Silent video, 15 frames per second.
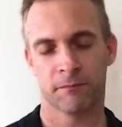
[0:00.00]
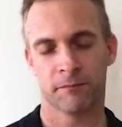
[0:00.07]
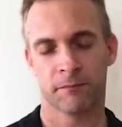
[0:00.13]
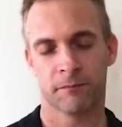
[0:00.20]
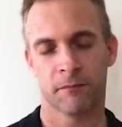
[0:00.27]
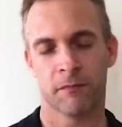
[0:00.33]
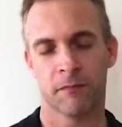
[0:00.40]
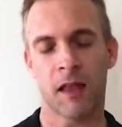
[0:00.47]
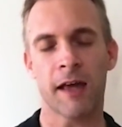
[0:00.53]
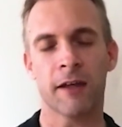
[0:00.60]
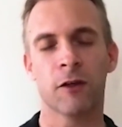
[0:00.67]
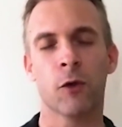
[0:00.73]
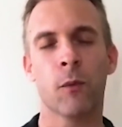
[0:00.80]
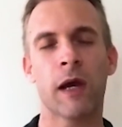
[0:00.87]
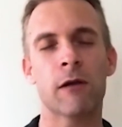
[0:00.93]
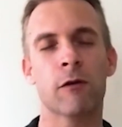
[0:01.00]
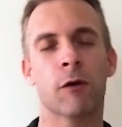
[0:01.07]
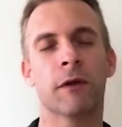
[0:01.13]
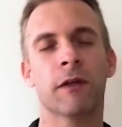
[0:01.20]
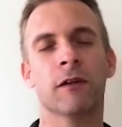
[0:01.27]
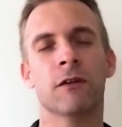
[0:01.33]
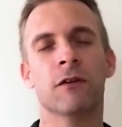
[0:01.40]
Not in a way where we
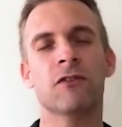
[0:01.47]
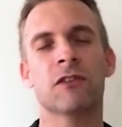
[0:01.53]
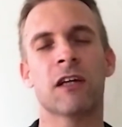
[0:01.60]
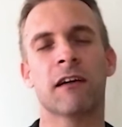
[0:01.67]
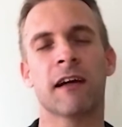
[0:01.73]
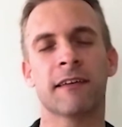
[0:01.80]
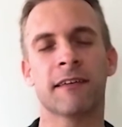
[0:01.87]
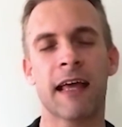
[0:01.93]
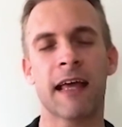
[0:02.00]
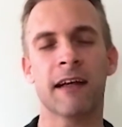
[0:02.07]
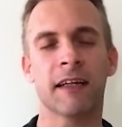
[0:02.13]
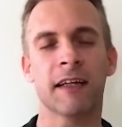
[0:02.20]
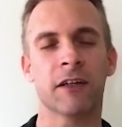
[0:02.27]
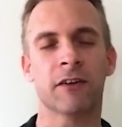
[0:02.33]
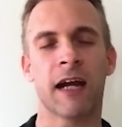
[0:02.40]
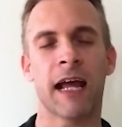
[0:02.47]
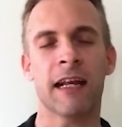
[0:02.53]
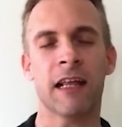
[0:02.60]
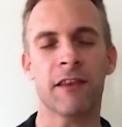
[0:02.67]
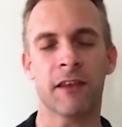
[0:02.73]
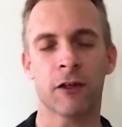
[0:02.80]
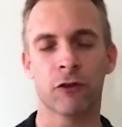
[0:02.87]
lose our identity or
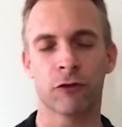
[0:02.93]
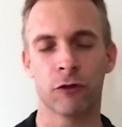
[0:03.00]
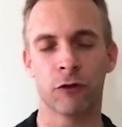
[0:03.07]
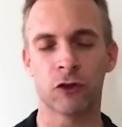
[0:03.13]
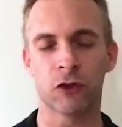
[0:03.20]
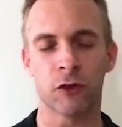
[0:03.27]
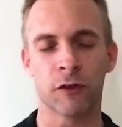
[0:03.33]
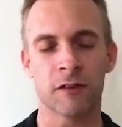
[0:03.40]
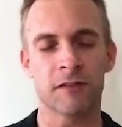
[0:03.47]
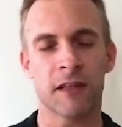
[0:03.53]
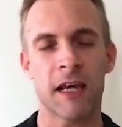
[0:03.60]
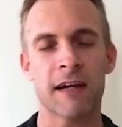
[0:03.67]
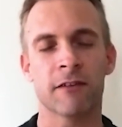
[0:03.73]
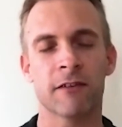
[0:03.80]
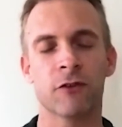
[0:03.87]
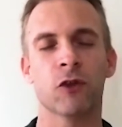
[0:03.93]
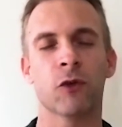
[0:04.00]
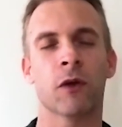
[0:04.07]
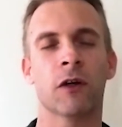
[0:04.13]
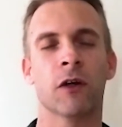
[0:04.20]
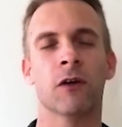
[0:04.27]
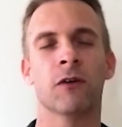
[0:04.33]
anything crucial and sacred to our
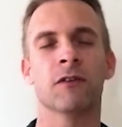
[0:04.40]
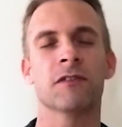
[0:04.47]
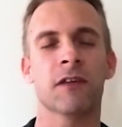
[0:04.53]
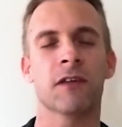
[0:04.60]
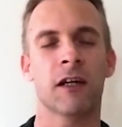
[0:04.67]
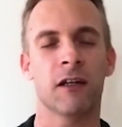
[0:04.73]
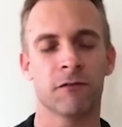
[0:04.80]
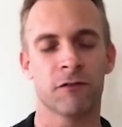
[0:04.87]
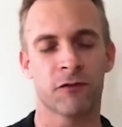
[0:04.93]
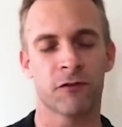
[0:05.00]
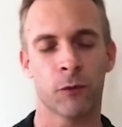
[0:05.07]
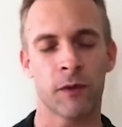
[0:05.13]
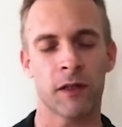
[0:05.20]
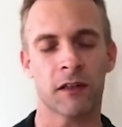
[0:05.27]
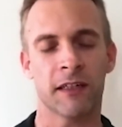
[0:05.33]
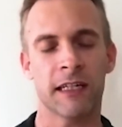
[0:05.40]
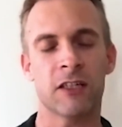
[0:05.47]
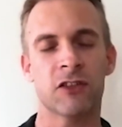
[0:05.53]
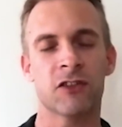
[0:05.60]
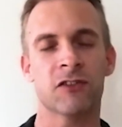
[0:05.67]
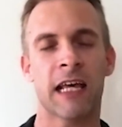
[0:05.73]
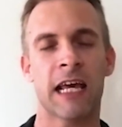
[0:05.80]
own selves, for we are each
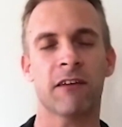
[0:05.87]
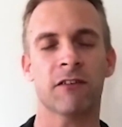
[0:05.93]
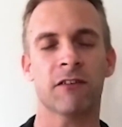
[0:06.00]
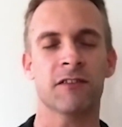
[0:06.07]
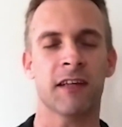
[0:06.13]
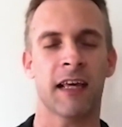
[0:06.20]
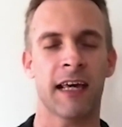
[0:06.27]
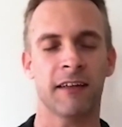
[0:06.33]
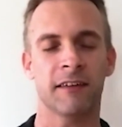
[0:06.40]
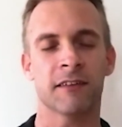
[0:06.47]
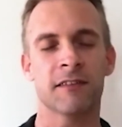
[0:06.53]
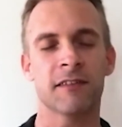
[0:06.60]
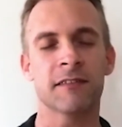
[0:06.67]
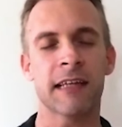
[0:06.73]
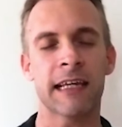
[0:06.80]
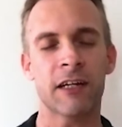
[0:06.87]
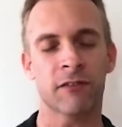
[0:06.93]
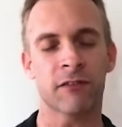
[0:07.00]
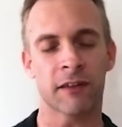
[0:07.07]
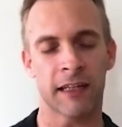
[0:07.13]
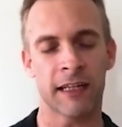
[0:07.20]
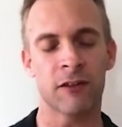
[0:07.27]
sacrosanct and sacred
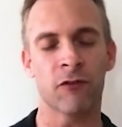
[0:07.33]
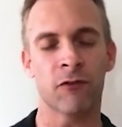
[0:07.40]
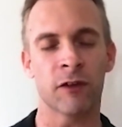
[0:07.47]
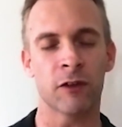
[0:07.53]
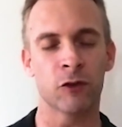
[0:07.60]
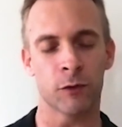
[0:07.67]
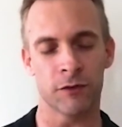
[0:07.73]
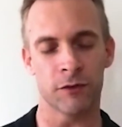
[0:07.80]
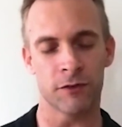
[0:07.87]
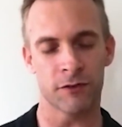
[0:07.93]
individuals.